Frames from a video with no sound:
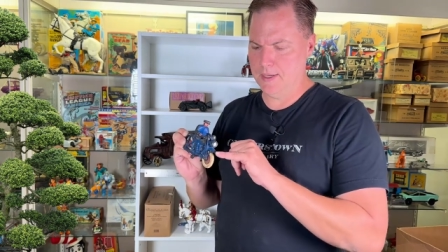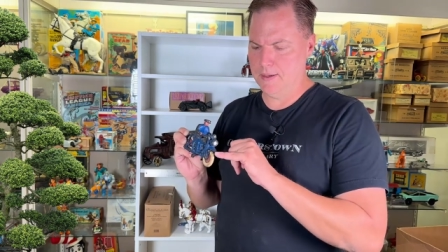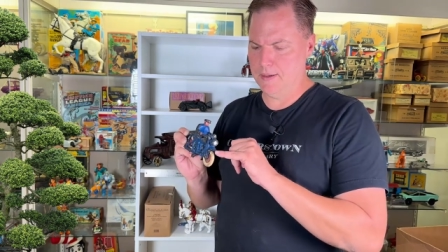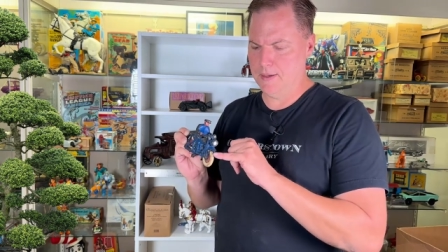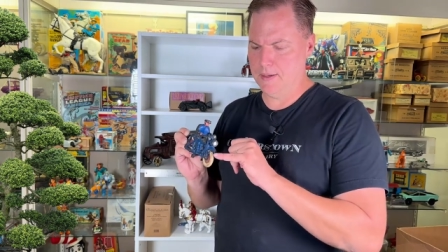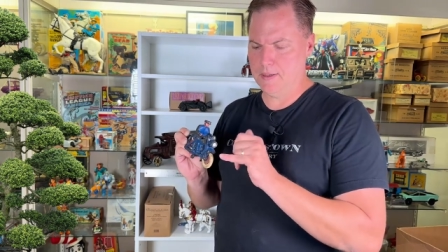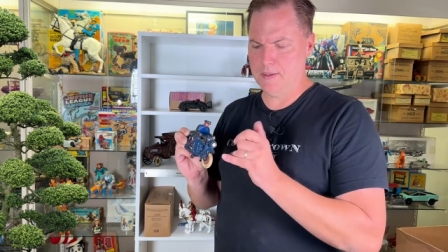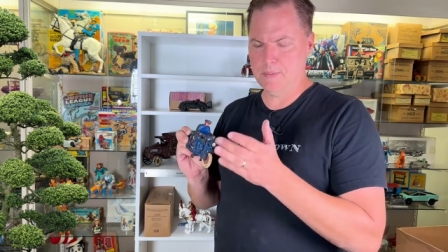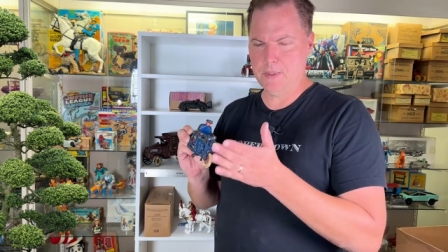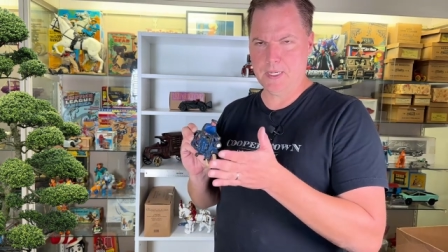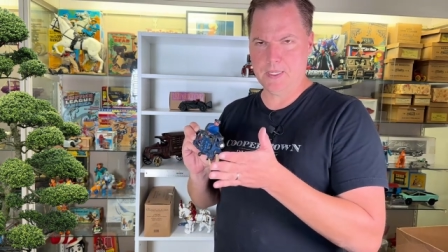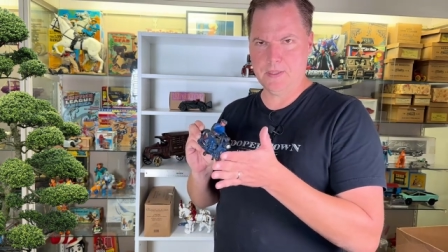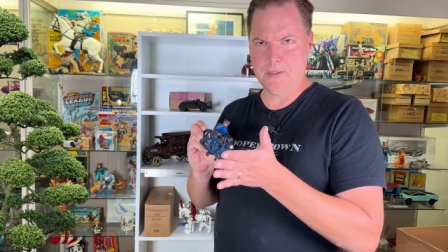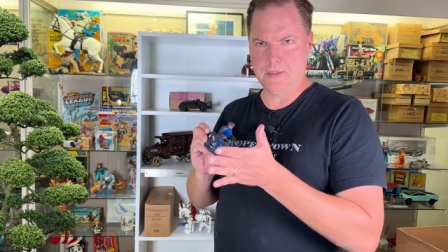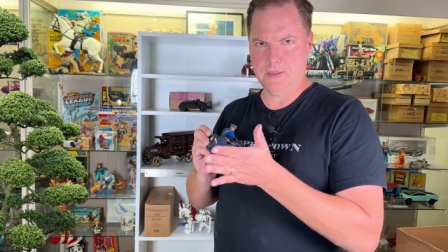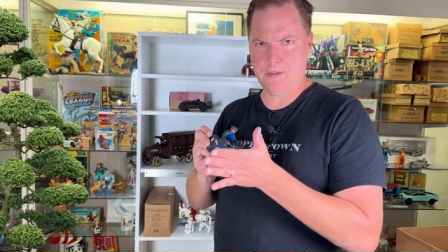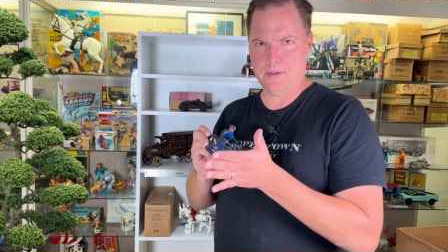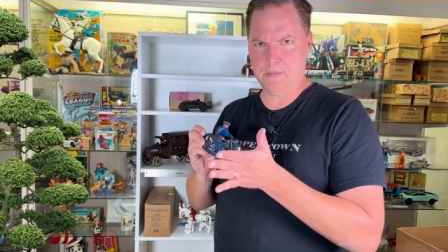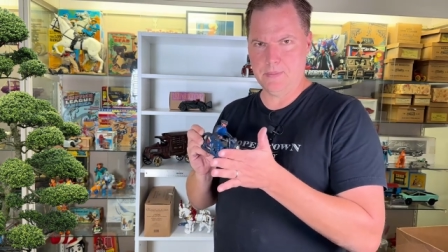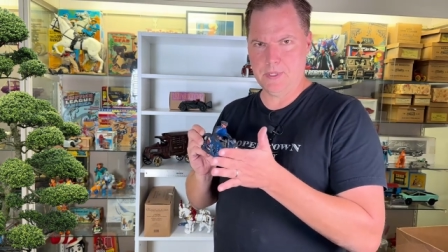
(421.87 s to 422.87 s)
You'd expect a
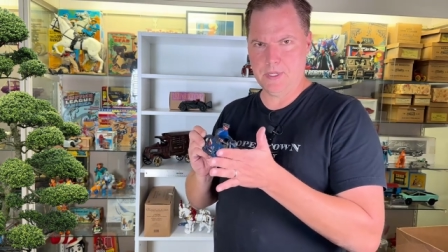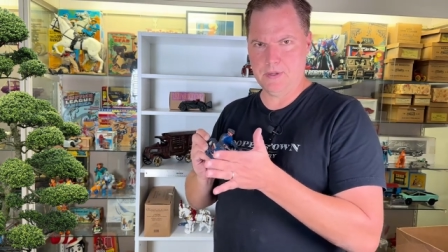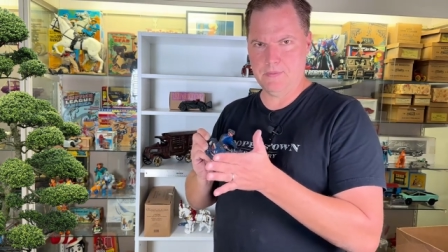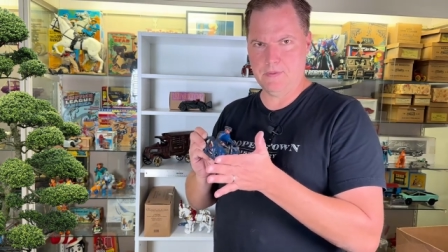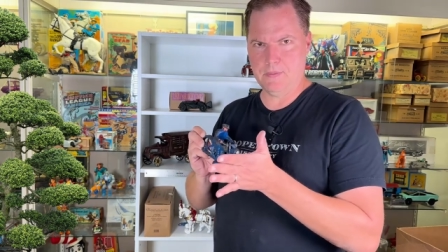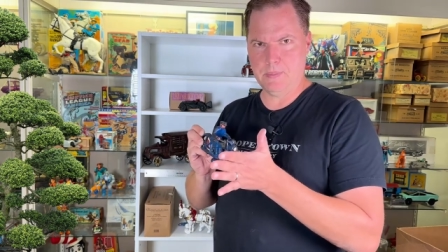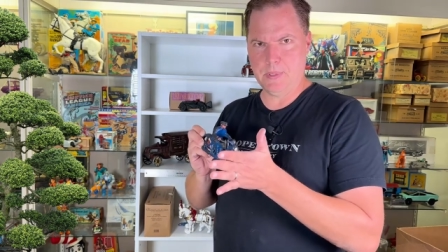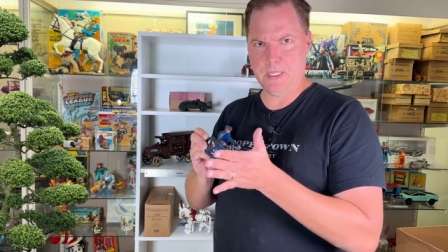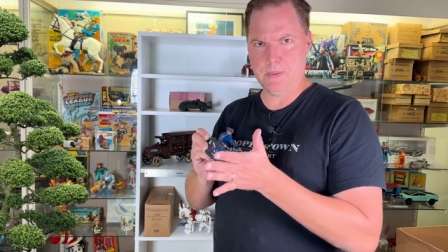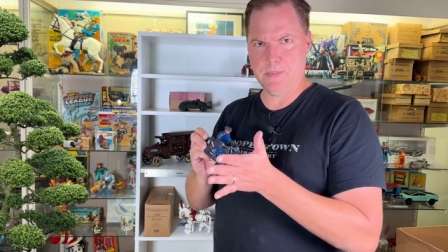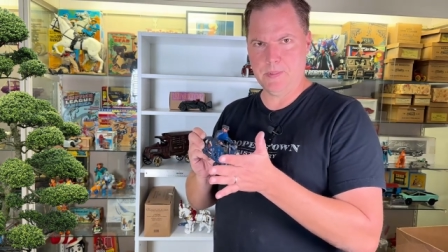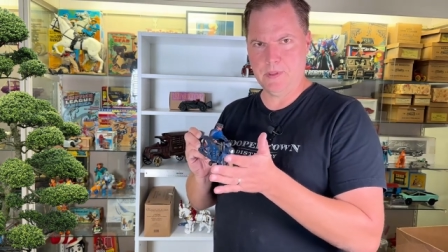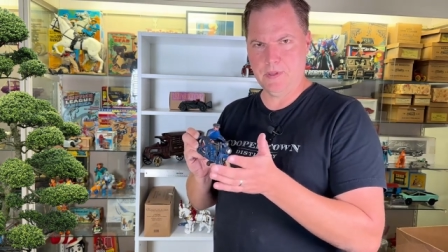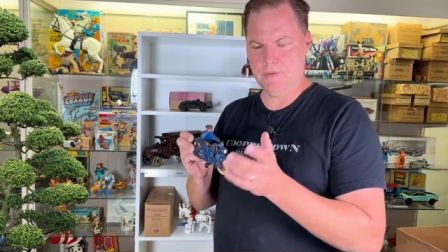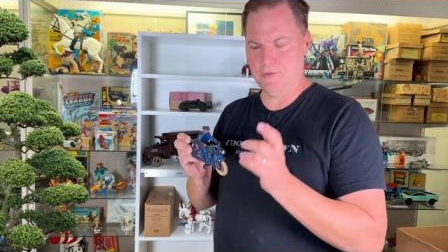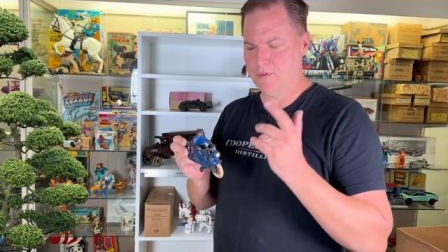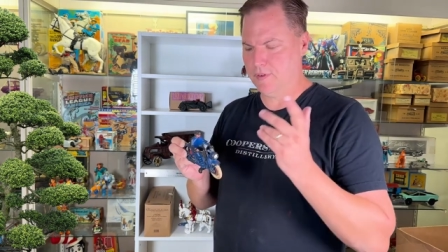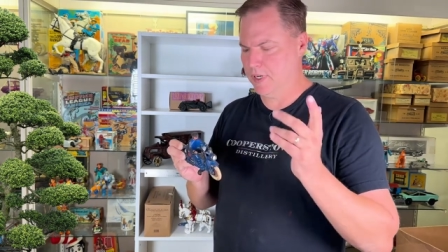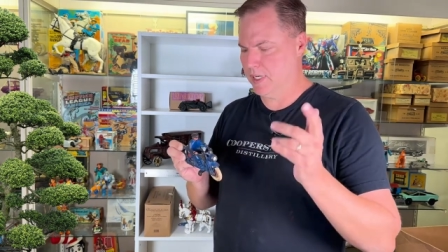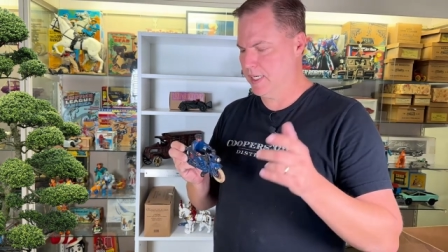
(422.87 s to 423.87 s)
little bit of a bump in the
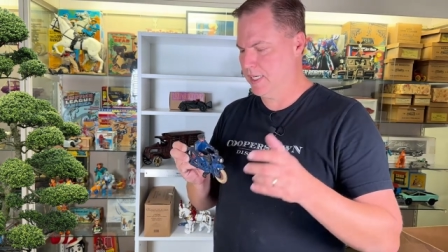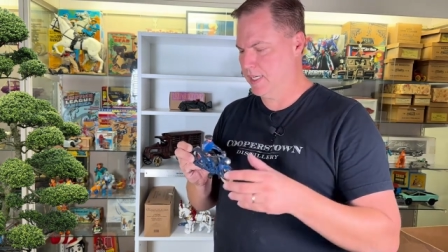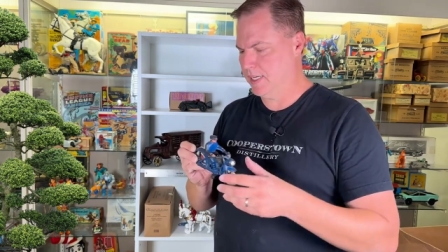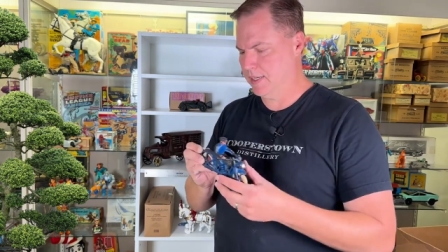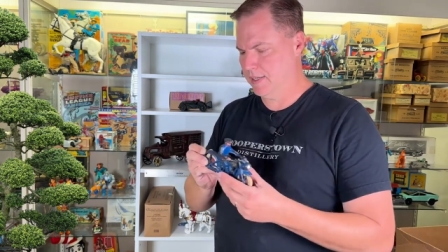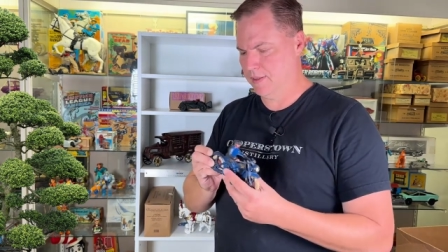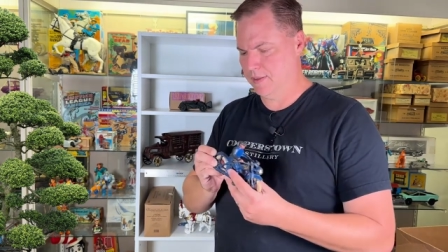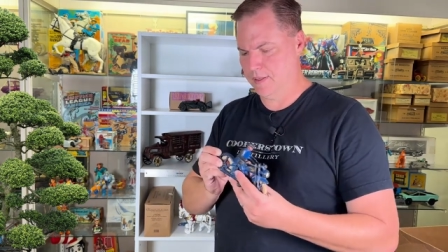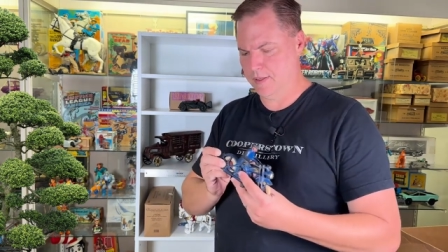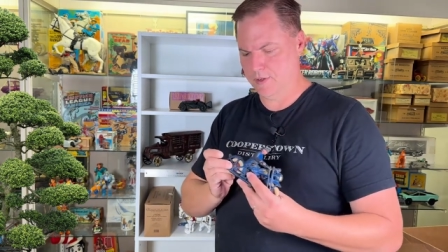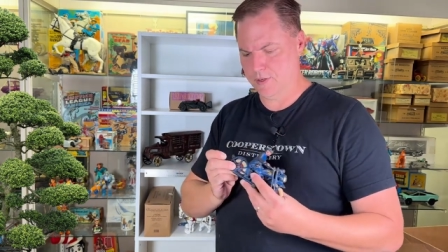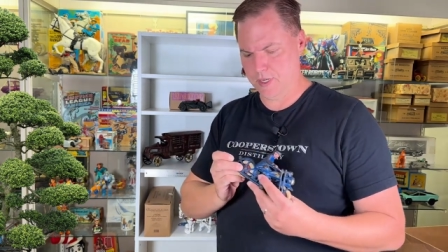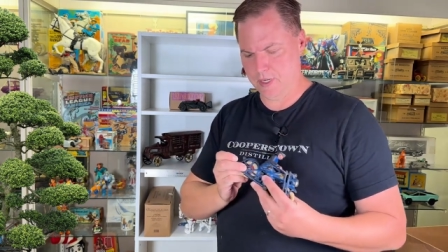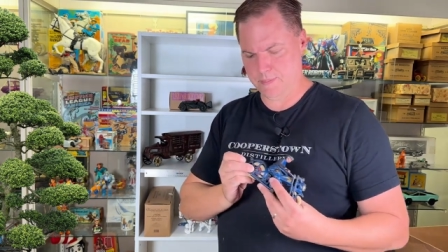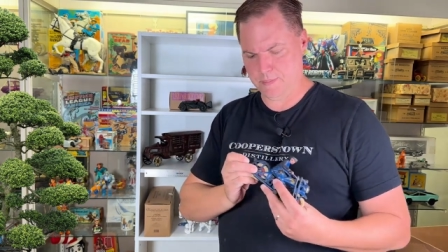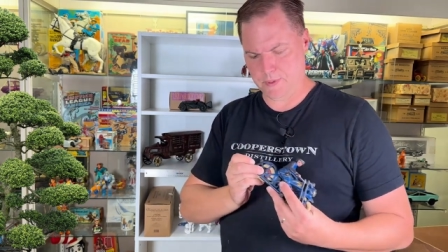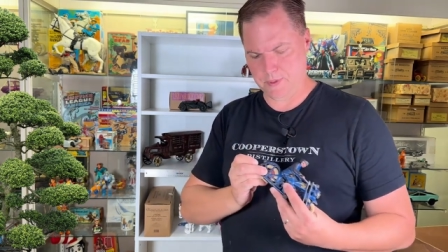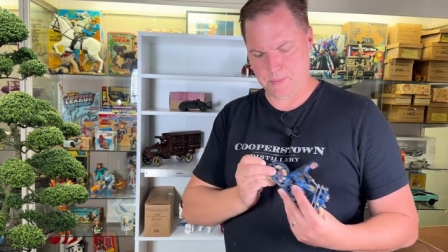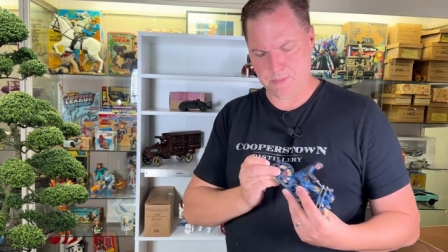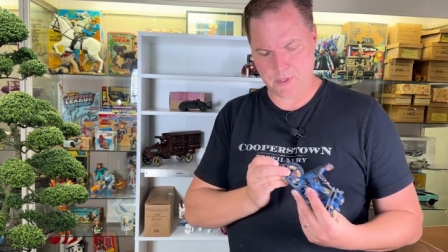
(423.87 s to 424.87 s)
front. The
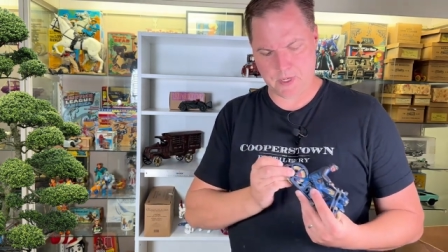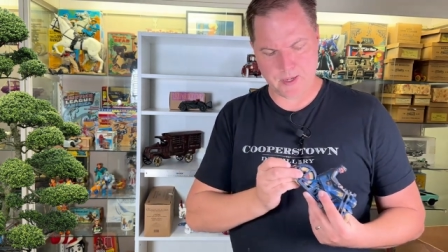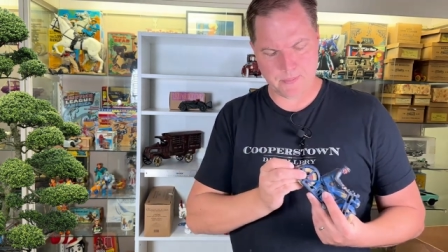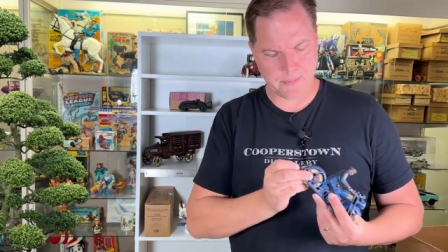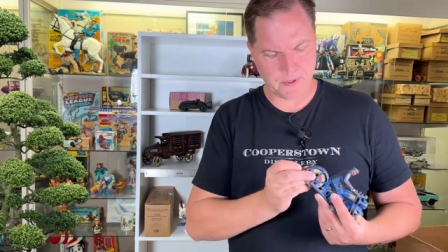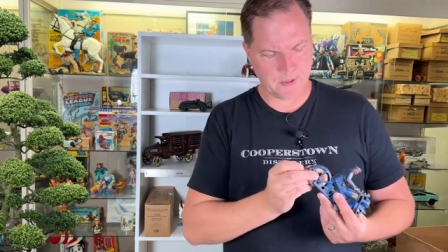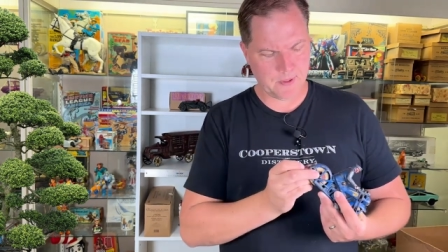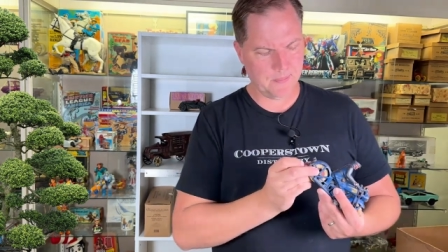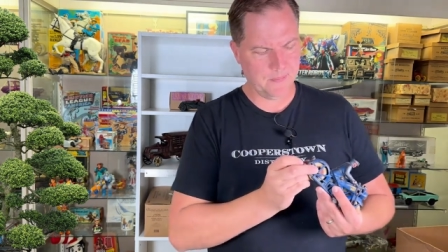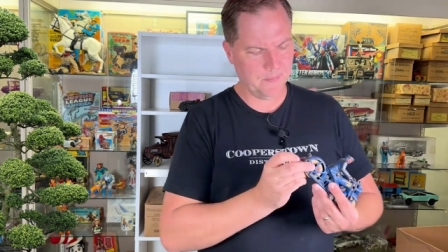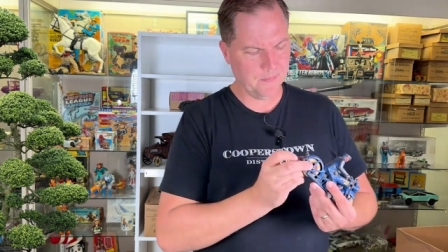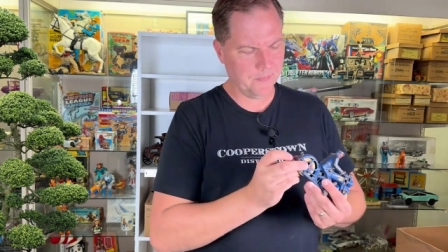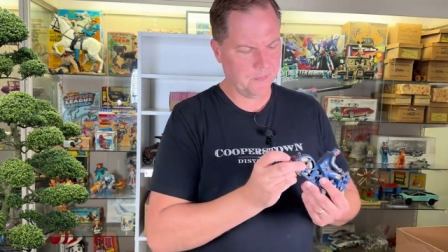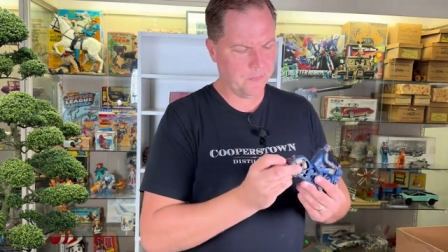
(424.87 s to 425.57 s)
chip is proper.